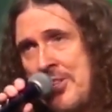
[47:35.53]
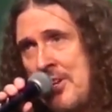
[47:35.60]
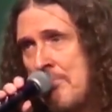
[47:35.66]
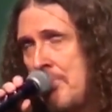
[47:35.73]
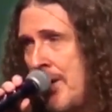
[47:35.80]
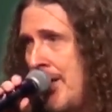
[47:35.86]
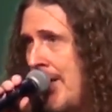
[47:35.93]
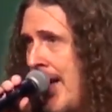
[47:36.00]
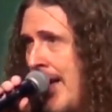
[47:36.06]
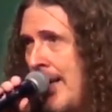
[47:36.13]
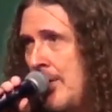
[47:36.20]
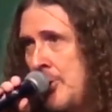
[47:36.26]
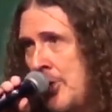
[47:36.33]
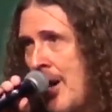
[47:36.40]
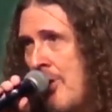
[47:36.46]
they can play in
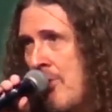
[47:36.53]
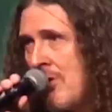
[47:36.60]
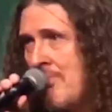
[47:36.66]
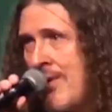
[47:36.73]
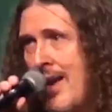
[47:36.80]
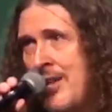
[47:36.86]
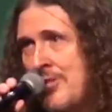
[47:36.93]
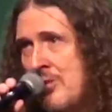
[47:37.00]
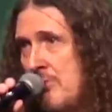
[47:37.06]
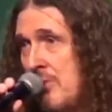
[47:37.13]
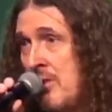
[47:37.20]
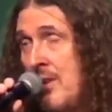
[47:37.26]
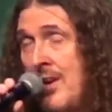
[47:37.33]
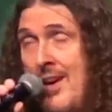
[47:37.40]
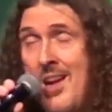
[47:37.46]
any genre
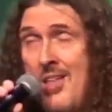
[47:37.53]
imaginable.